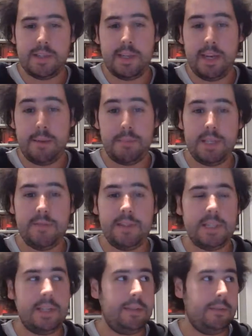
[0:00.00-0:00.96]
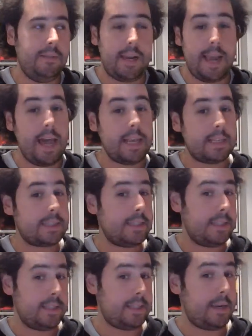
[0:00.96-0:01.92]
in captivity, the
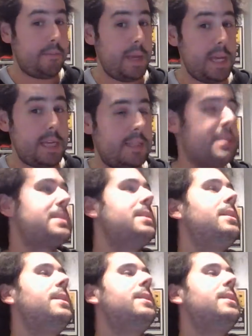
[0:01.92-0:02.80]
galaxy is at peace.